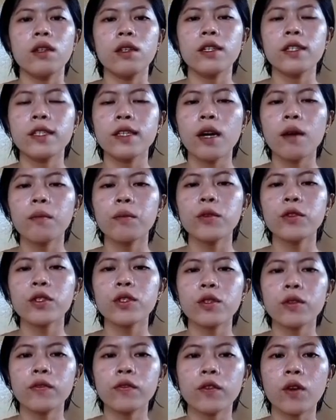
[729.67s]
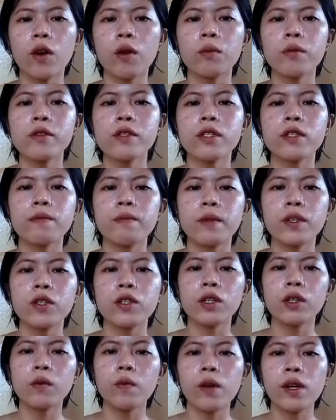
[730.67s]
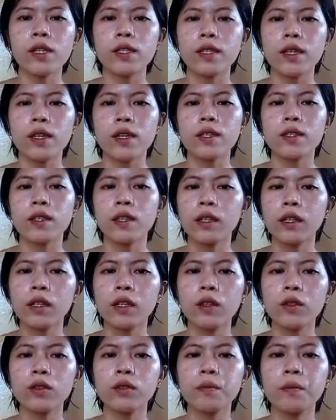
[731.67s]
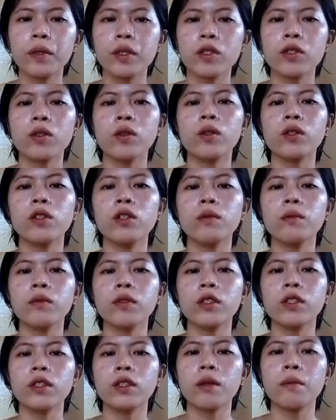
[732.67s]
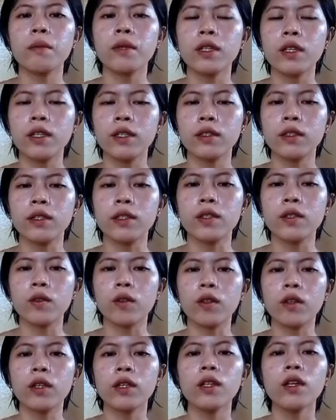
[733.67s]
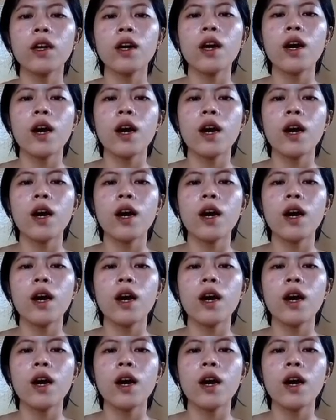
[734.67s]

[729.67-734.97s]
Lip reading: Examples of common special wastes include petroleum-contaminated soil,